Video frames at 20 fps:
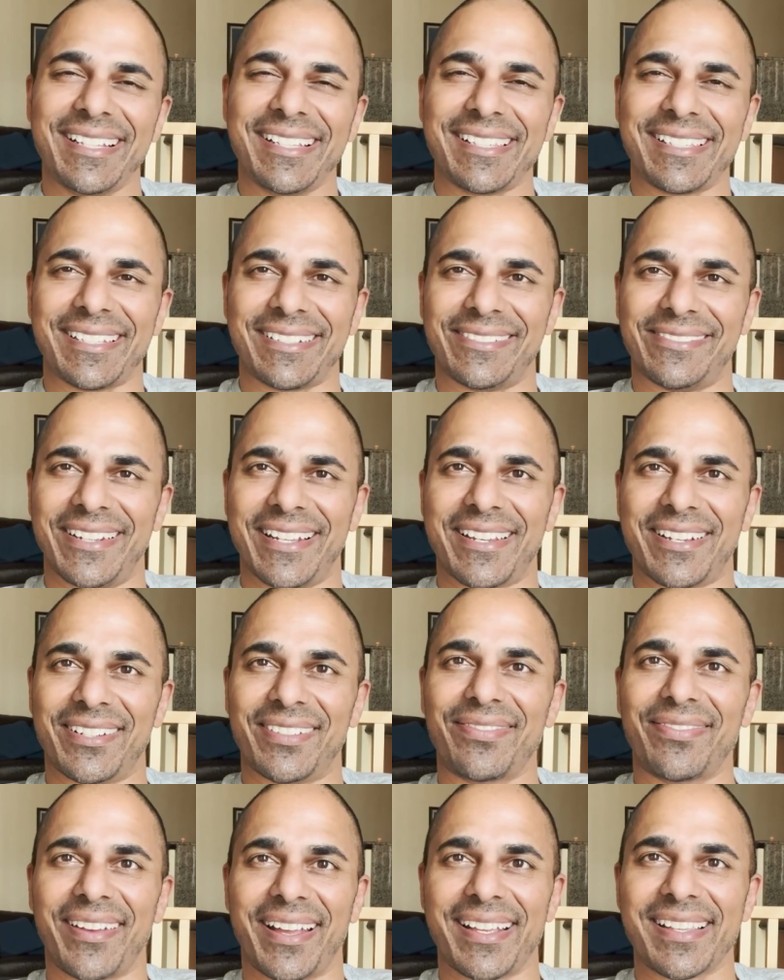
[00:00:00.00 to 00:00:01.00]
in your
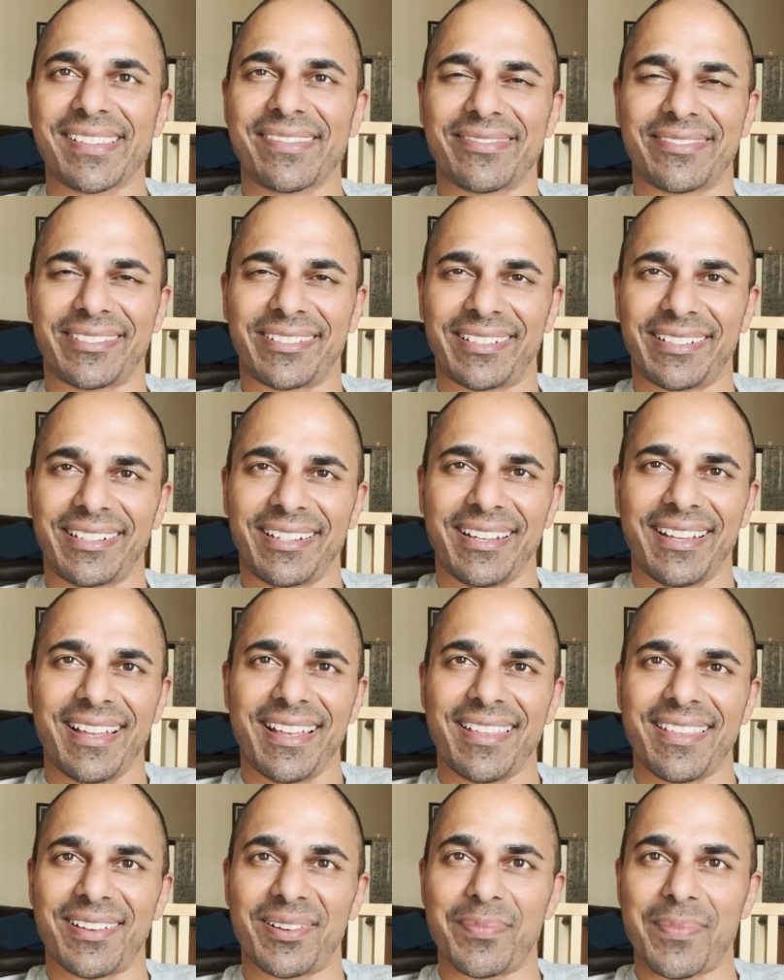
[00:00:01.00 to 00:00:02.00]
face for
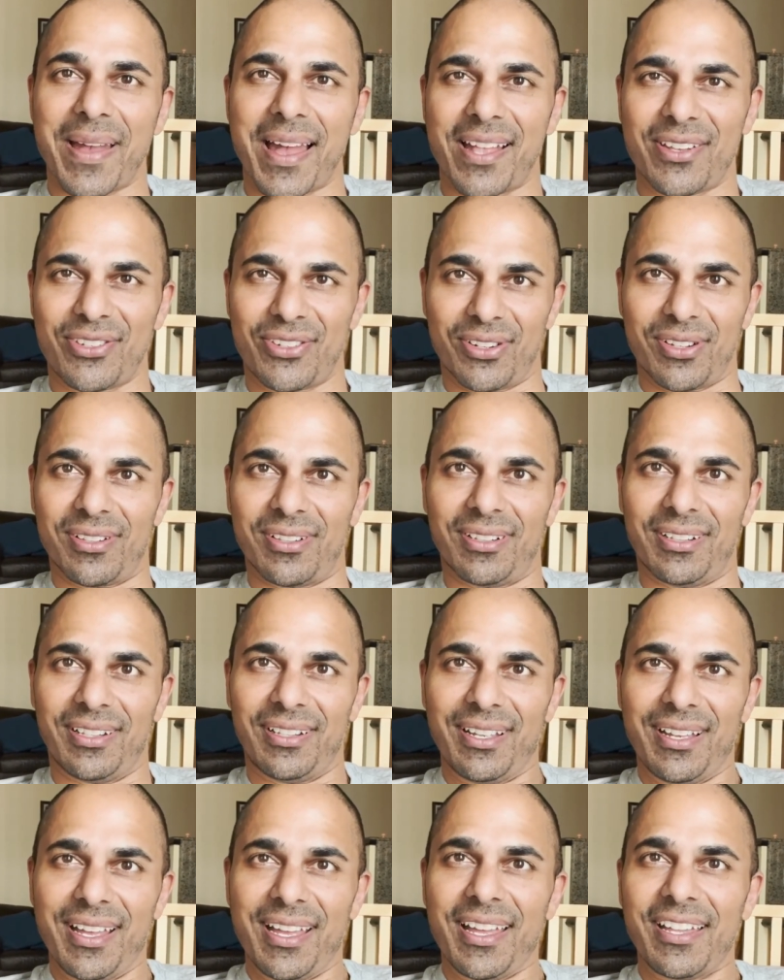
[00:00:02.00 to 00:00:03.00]
your
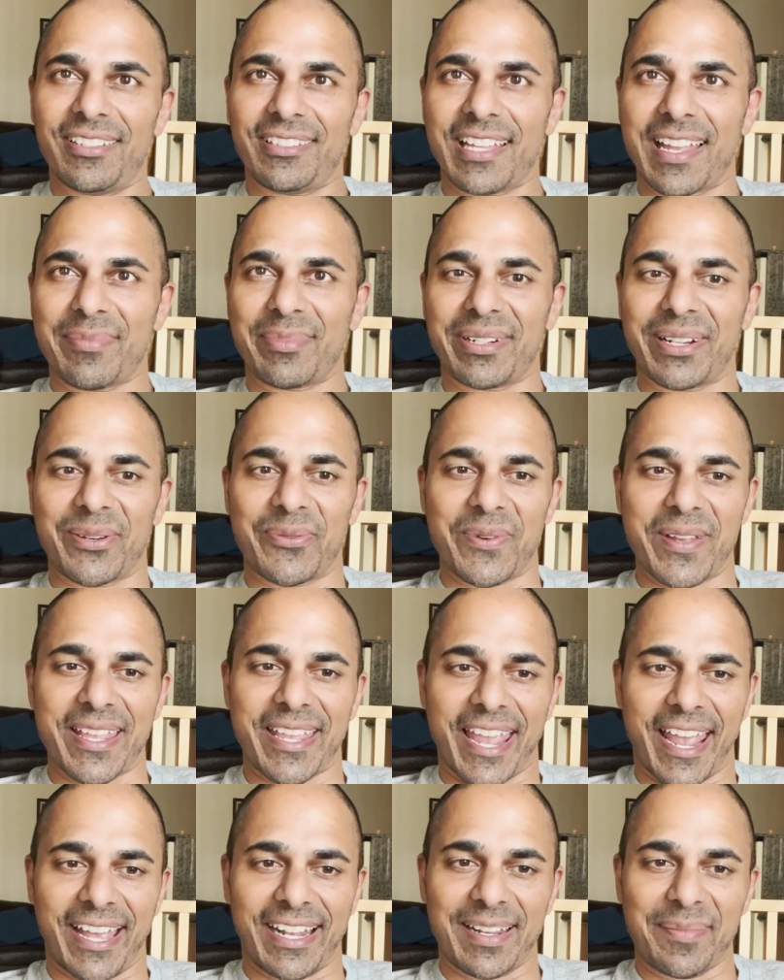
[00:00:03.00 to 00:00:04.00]
magical Labor Day
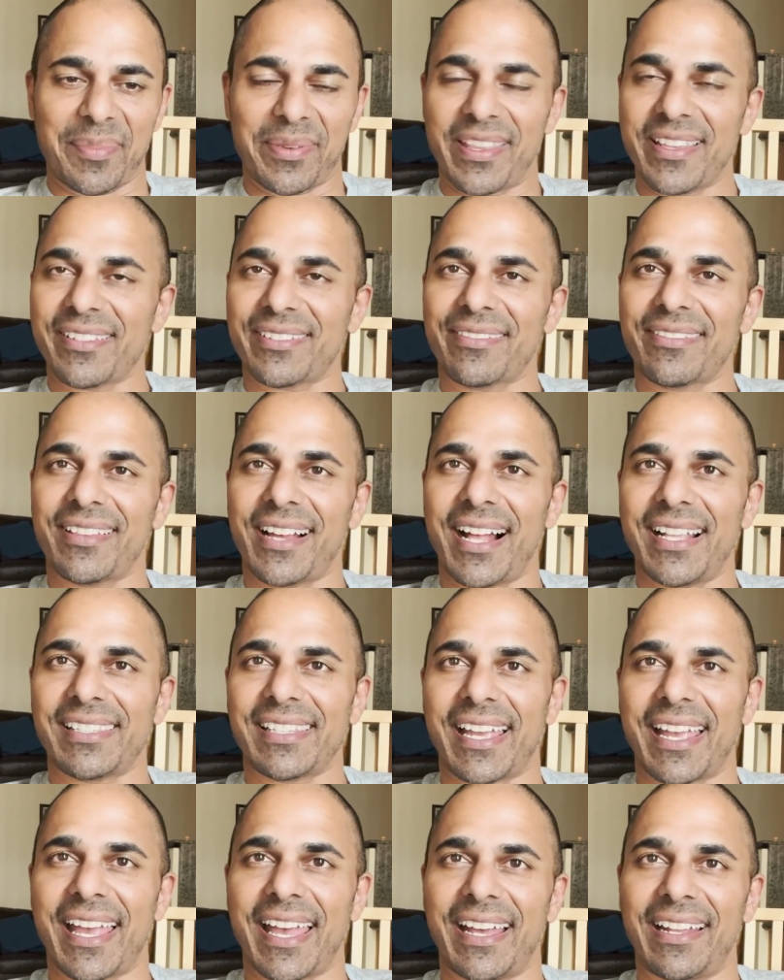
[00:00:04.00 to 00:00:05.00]
weekend. But these are thoughts
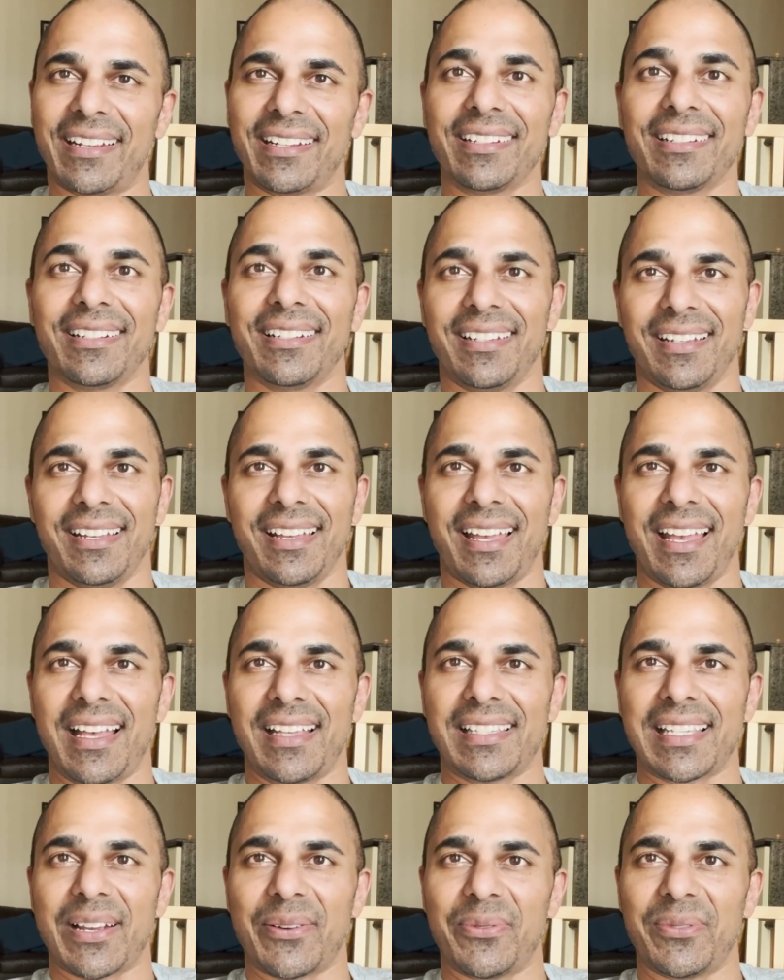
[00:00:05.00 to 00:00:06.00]
I had
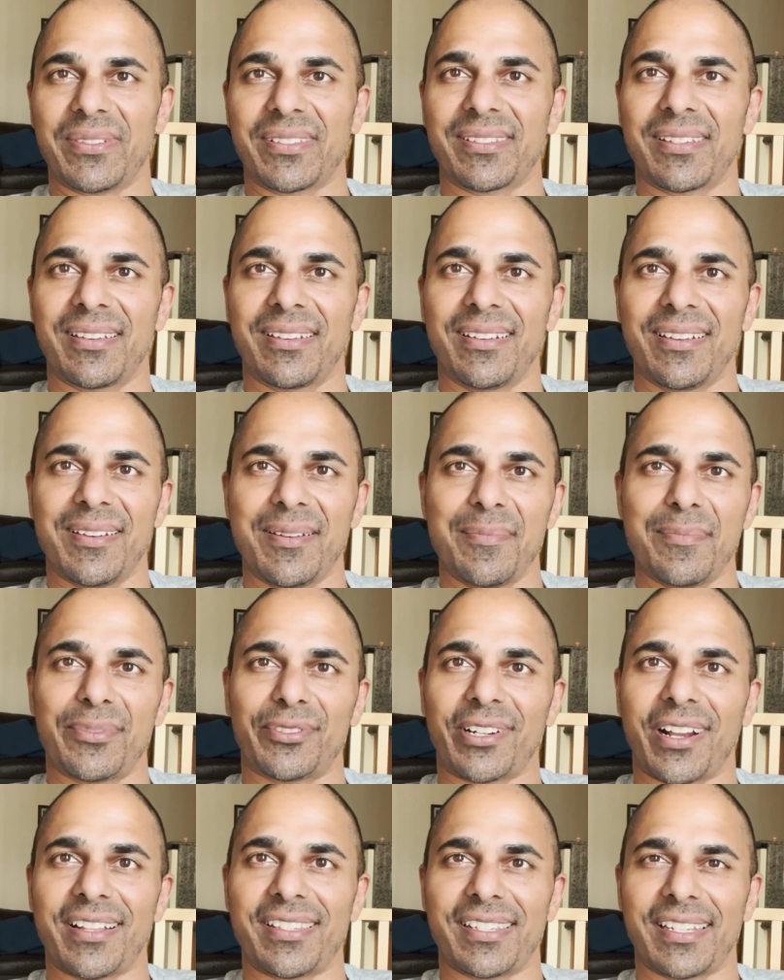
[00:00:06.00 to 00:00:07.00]
as I was
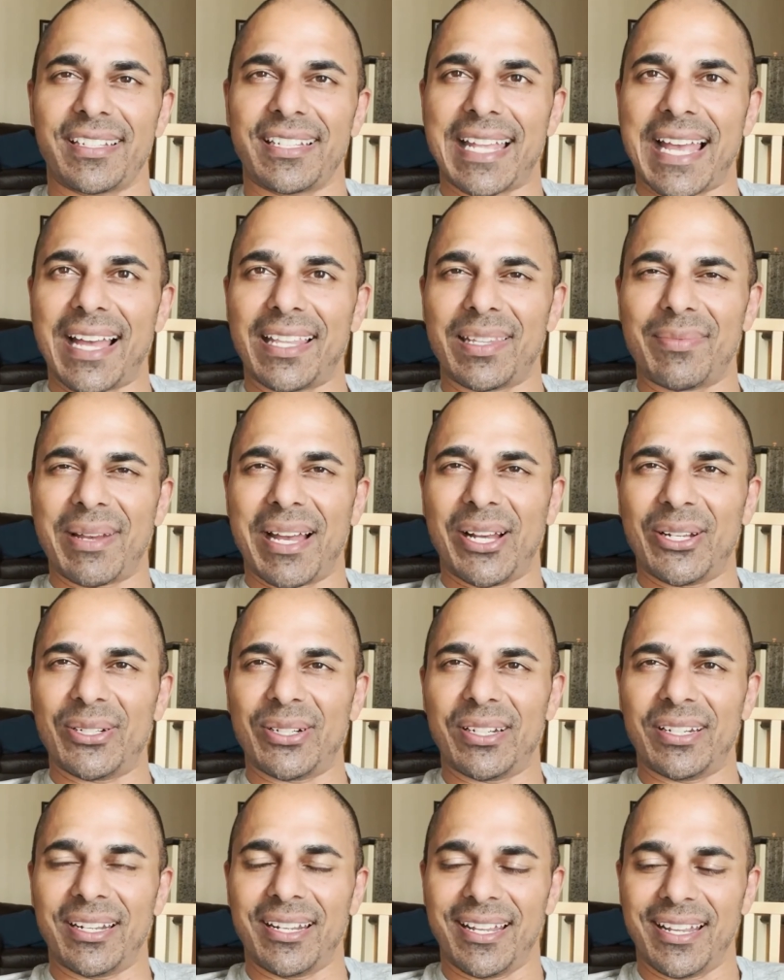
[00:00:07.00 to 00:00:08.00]
prancing down the
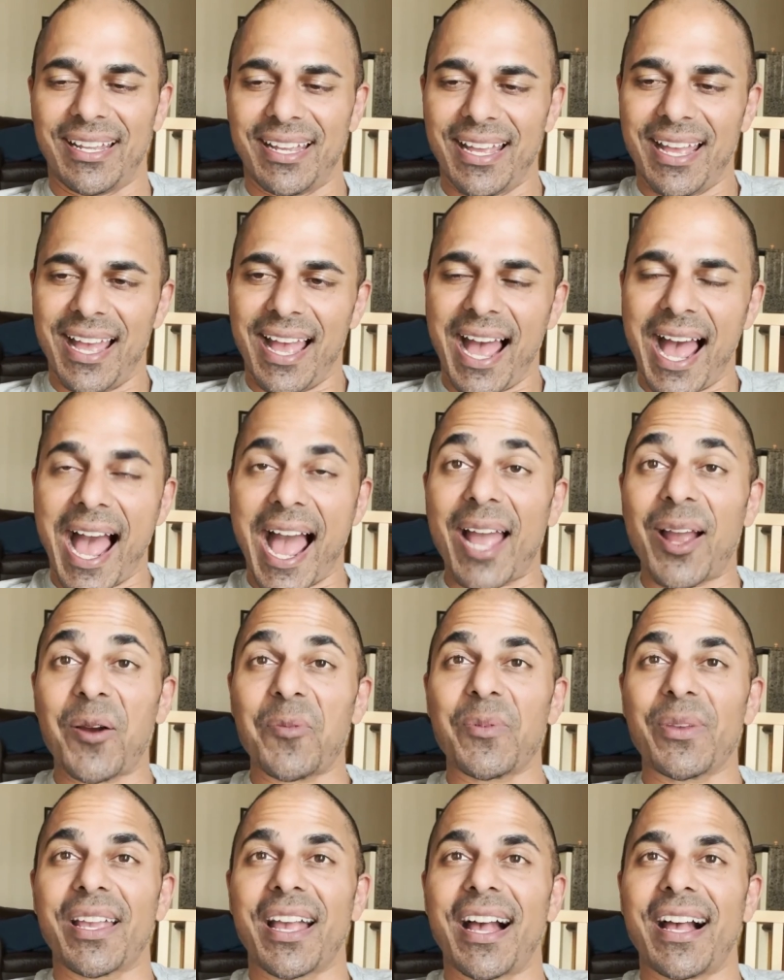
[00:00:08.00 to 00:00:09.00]
mountain. I
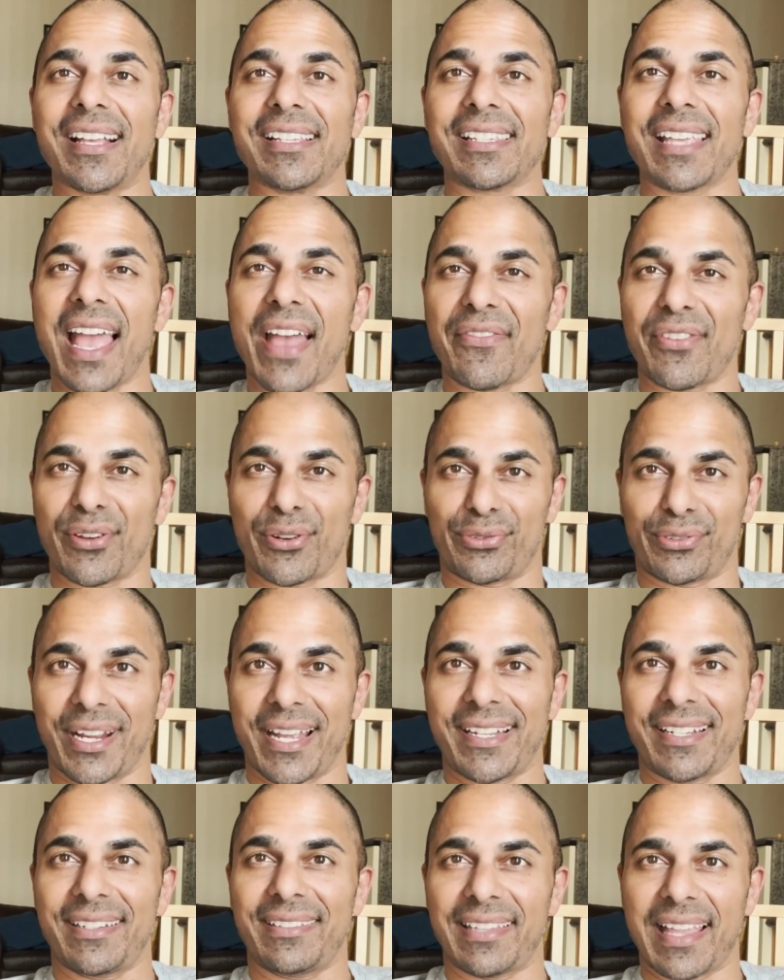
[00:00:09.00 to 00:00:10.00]
hope you guys have a
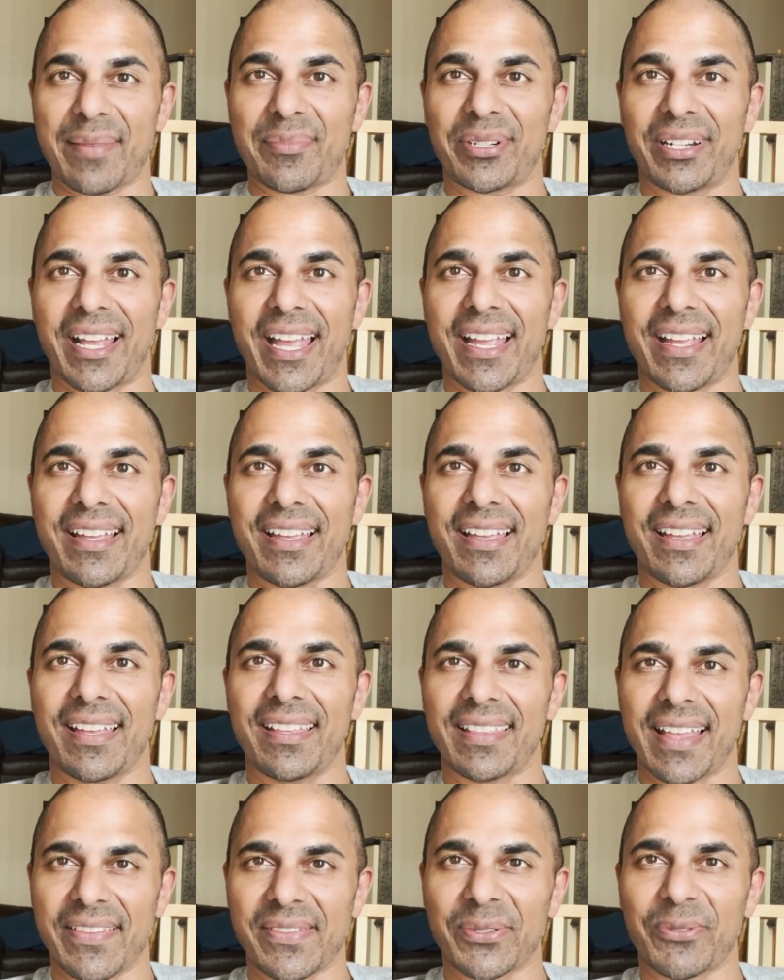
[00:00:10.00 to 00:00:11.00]
great Labor Day.
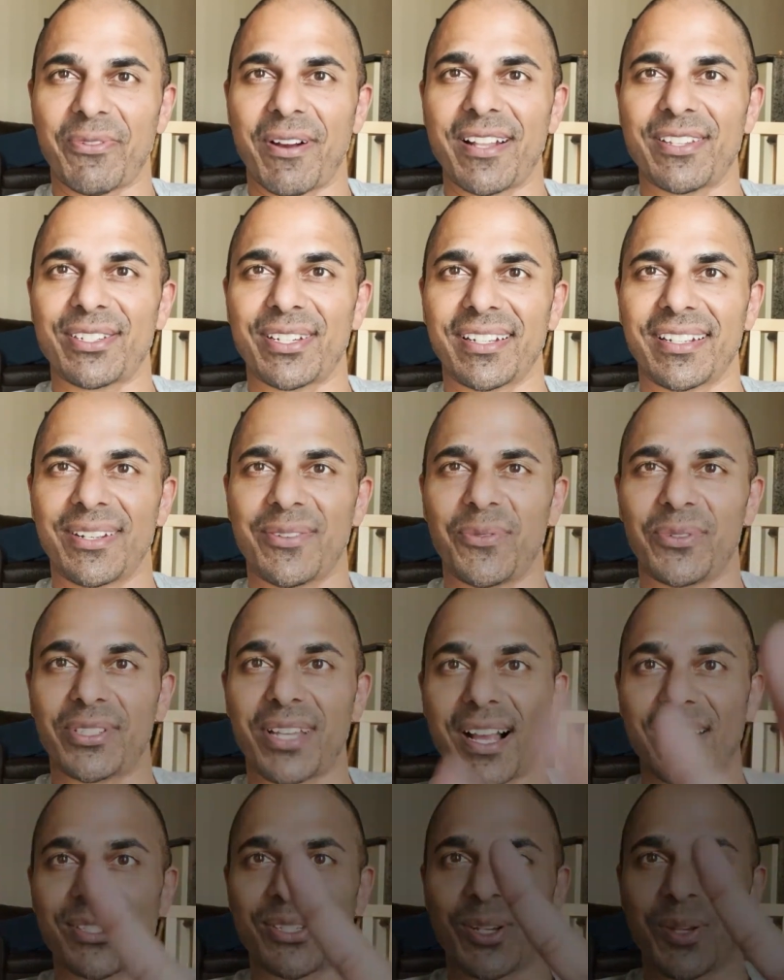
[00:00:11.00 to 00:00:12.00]
Thanks for watching. We'll
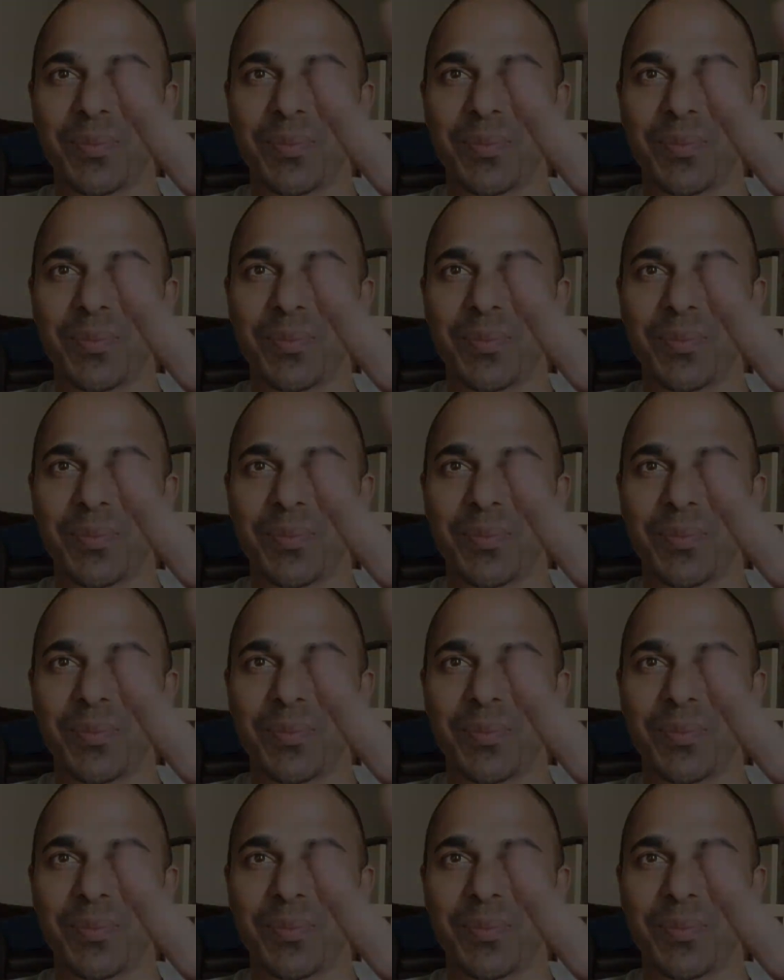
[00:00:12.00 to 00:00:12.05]
talk soon.